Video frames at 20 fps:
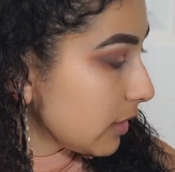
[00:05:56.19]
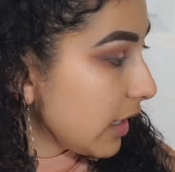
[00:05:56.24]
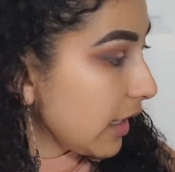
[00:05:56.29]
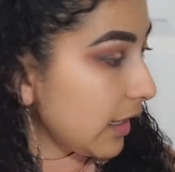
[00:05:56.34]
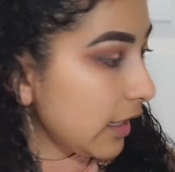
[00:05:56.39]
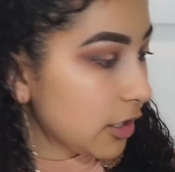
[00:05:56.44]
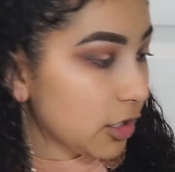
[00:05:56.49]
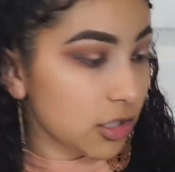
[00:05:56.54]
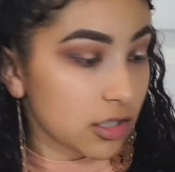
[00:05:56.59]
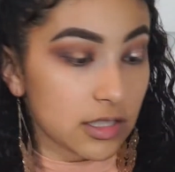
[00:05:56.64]

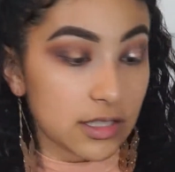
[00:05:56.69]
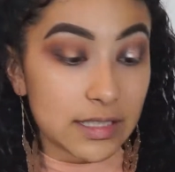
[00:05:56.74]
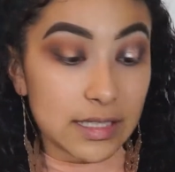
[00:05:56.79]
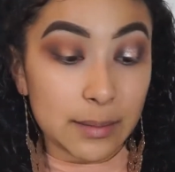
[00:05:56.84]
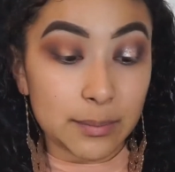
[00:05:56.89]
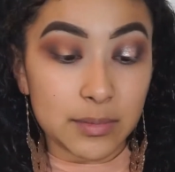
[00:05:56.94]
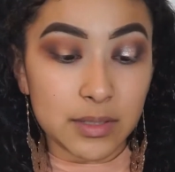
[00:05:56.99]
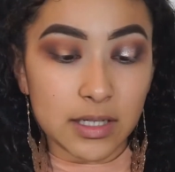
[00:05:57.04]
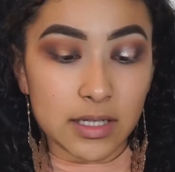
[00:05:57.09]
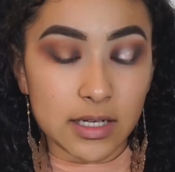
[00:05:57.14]
And I just
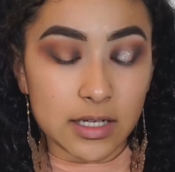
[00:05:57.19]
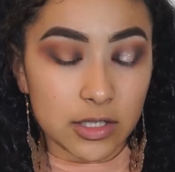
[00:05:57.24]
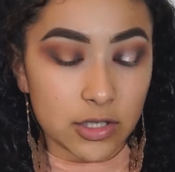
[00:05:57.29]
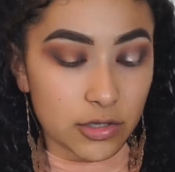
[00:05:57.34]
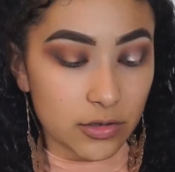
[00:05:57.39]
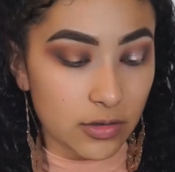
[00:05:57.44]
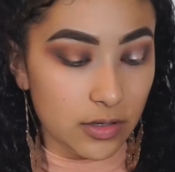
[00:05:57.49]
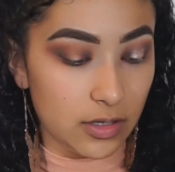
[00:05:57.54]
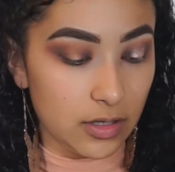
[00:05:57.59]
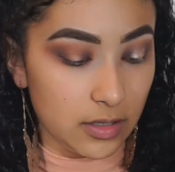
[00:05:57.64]
dipped it
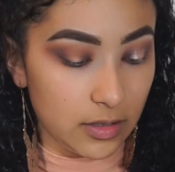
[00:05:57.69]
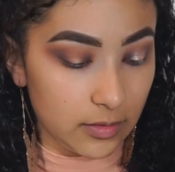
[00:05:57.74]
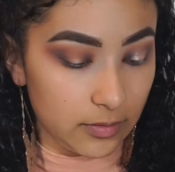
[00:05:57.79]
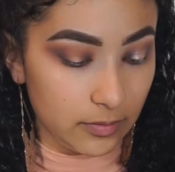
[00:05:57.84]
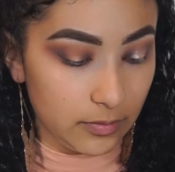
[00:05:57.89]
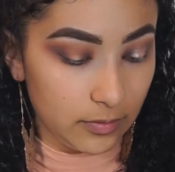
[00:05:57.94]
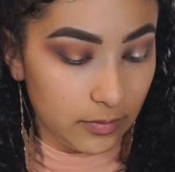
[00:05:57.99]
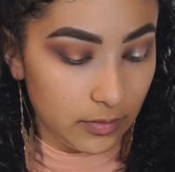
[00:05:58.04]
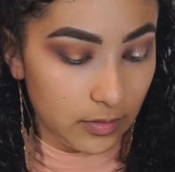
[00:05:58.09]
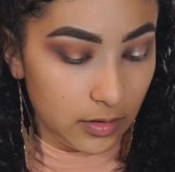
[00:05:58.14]
into
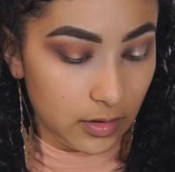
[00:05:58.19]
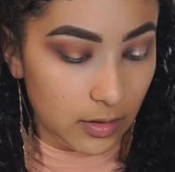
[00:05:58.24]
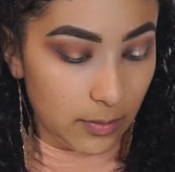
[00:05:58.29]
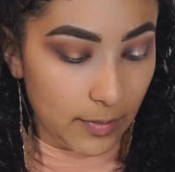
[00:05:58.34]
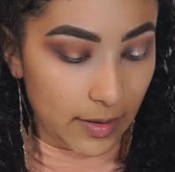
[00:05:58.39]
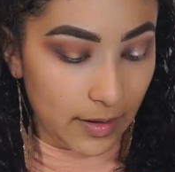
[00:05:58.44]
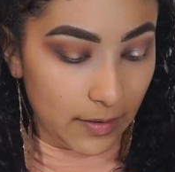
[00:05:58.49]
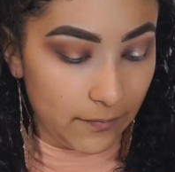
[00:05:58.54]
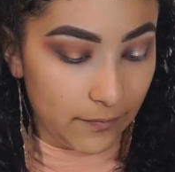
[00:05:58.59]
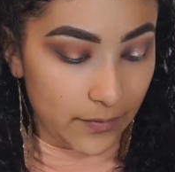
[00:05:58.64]
the
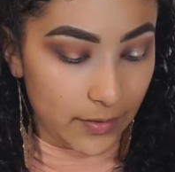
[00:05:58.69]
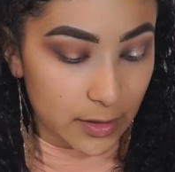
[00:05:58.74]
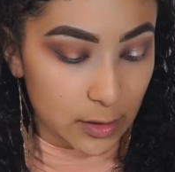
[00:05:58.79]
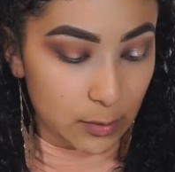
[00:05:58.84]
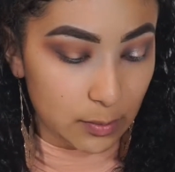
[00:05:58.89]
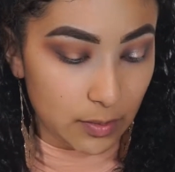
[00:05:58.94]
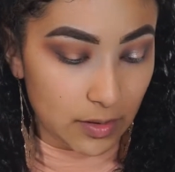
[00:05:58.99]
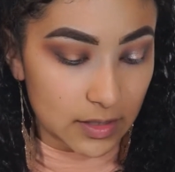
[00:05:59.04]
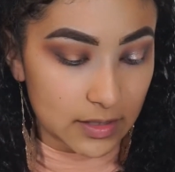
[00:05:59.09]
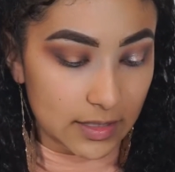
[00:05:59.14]
MAC Fix
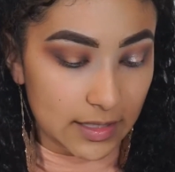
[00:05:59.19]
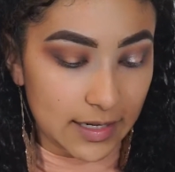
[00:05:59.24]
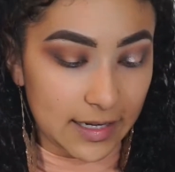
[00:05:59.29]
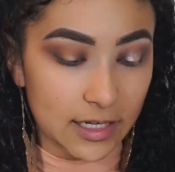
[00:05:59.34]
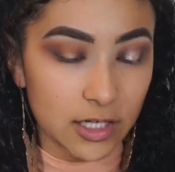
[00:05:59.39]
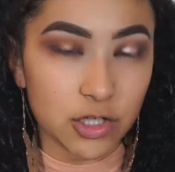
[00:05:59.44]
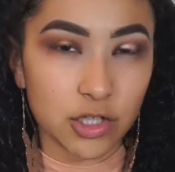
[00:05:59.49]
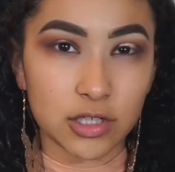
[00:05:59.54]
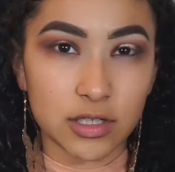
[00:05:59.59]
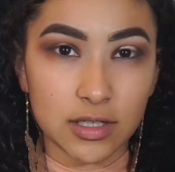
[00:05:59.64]
Plus, and I
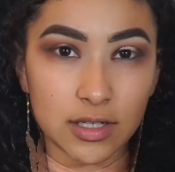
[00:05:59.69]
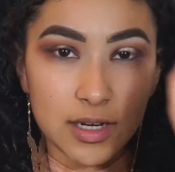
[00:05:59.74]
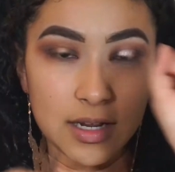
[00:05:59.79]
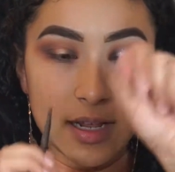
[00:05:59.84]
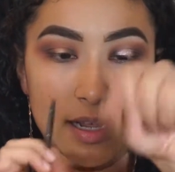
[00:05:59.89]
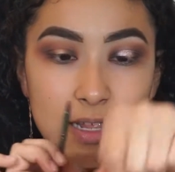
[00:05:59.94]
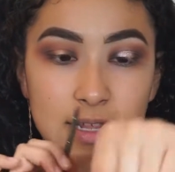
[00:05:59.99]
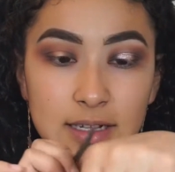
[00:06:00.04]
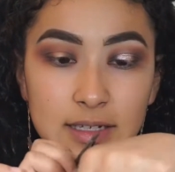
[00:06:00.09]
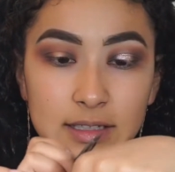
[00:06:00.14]
kind of just
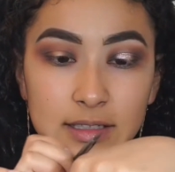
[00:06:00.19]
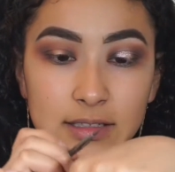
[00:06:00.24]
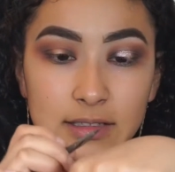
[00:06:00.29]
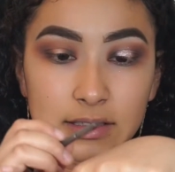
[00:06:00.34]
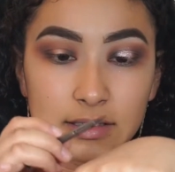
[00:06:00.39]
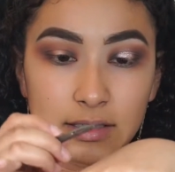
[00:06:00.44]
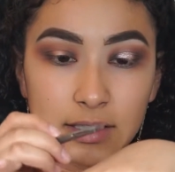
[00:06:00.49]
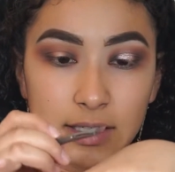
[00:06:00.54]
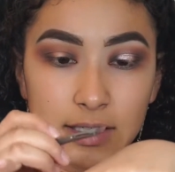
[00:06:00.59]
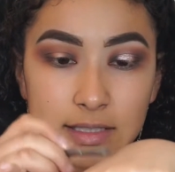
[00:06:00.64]

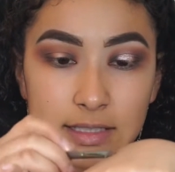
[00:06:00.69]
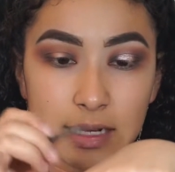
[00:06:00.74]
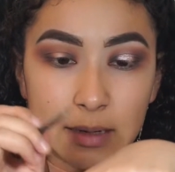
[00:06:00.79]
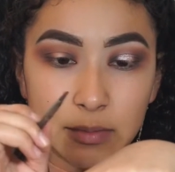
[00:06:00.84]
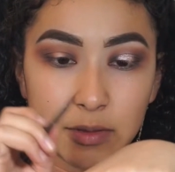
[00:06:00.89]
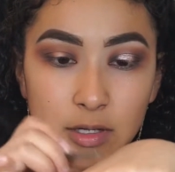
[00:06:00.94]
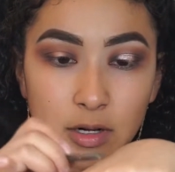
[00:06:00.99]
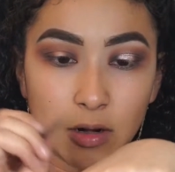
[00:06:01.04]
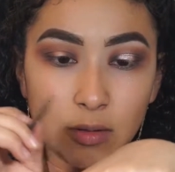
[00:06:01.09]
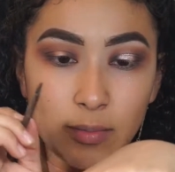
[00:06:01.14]
like
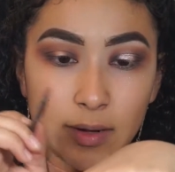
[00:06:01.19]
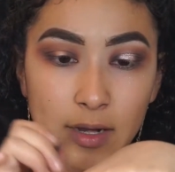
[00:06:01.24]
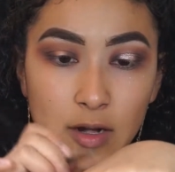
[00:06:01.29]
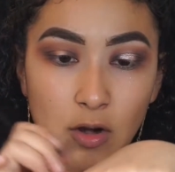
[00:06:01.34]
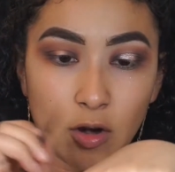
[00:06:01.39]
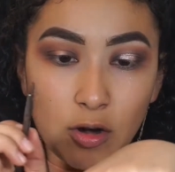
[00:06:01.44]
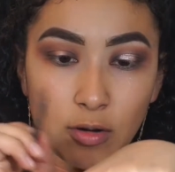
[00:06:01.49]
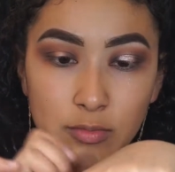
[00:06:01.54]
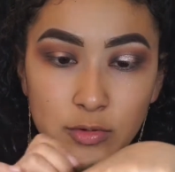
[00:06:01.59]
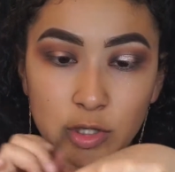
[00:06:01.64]
tapped it on my
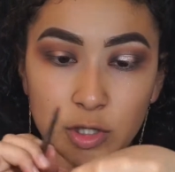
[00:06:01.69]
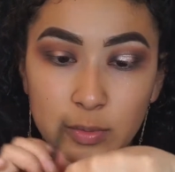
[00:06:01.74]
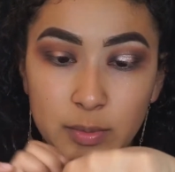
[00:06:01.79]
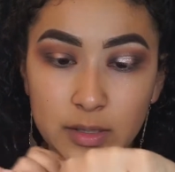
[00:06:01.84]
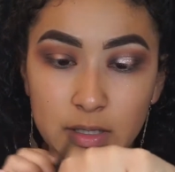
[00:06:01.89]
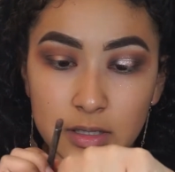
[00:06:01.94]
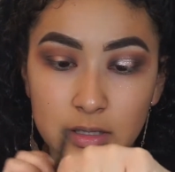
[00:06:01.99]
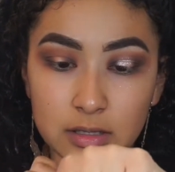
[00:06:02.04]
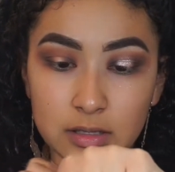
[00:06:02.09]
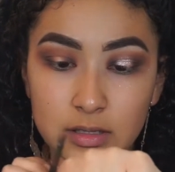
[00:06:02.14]
arm, just
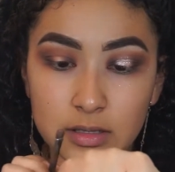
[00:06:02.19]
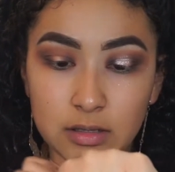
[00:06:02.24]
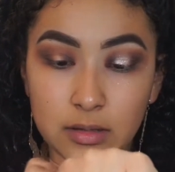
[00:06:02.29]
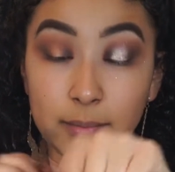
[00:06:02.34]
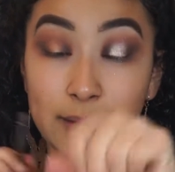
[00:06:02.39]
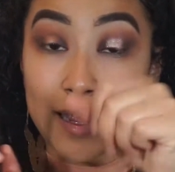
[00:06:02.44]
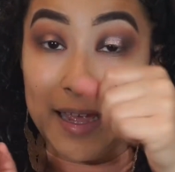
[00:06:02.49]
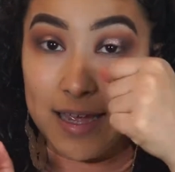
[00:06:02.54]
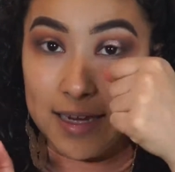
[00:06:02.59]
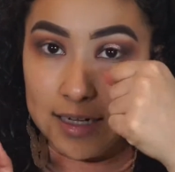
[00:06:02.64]
because,
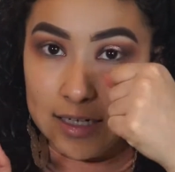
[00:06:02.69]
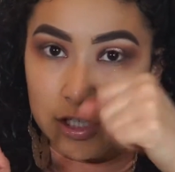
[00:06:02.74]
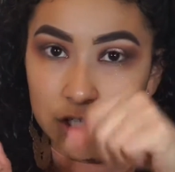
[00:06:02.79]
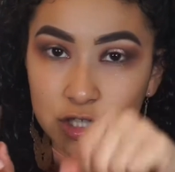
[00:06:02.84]
my hand I